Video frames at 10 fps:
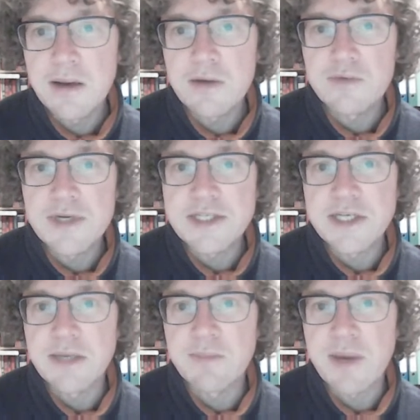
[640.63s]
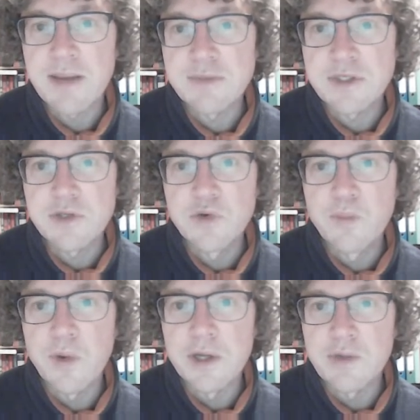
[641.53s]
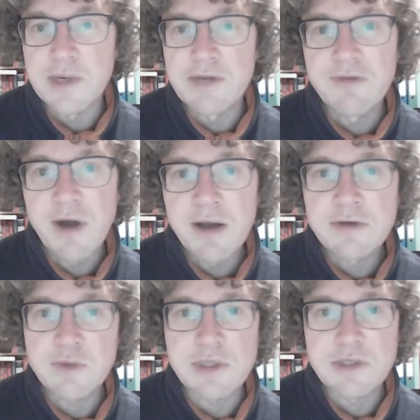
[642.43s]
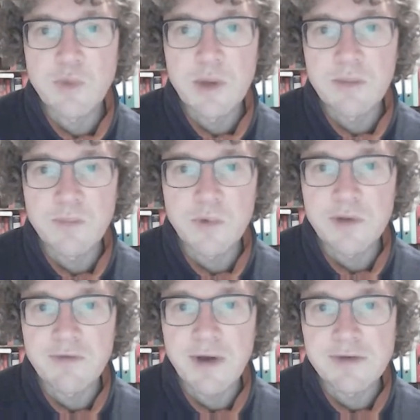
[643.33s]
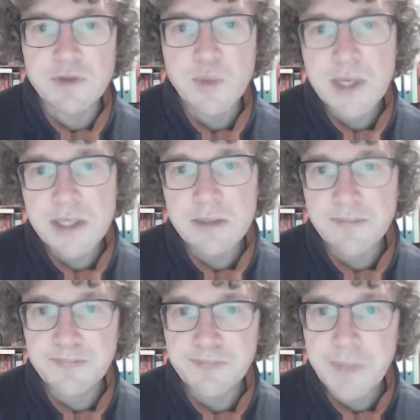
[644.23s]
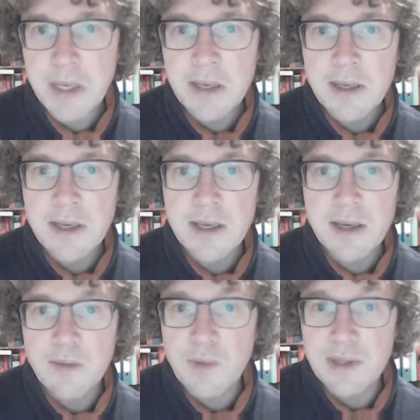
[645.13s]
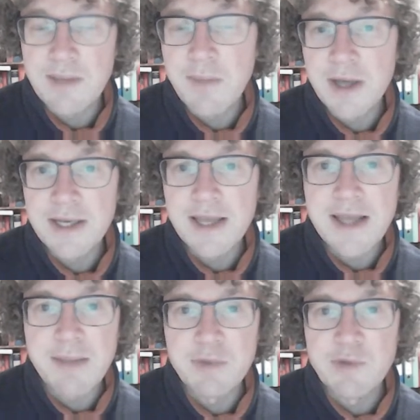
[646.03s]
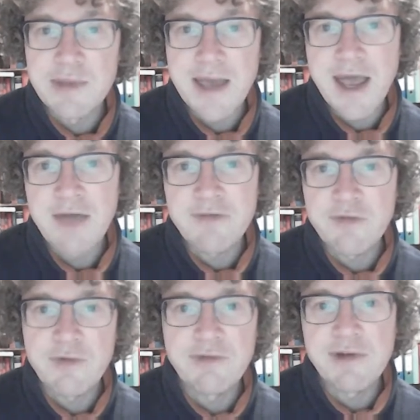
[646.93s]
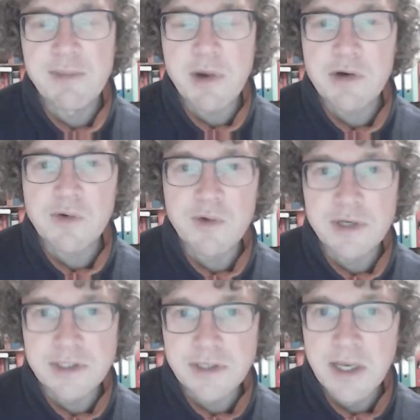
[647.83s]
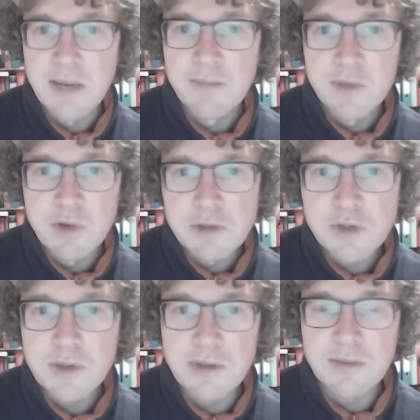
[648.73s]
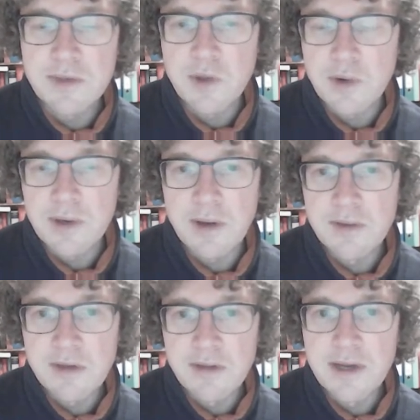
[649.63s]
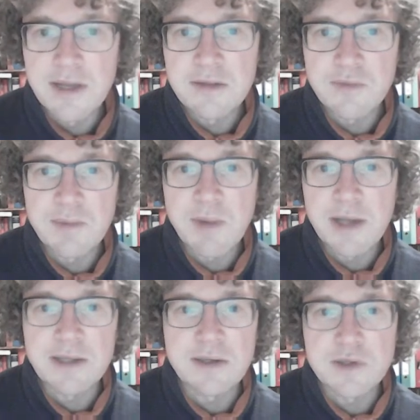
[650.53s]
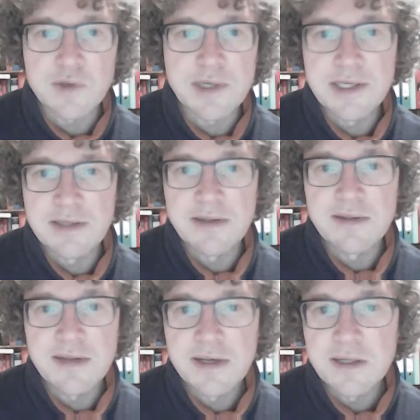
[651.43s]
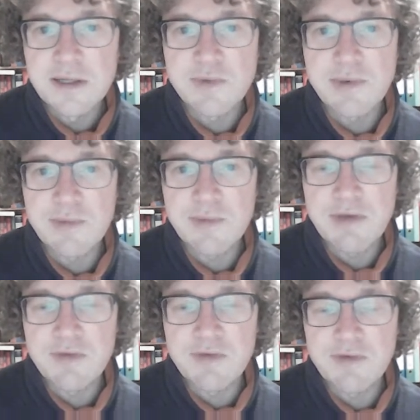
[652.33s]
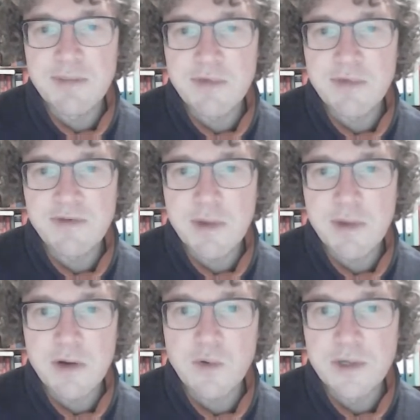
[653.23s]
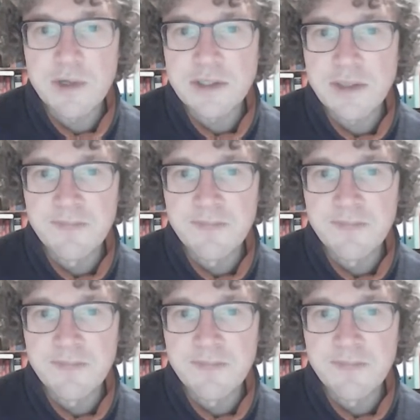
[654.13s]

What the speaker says: reaching perhaps 2.25, which is 1.5 squared. Well, that might again happen with a half if we flip our coin. But also, on the other hand, we might hit the tails if we flip our coin.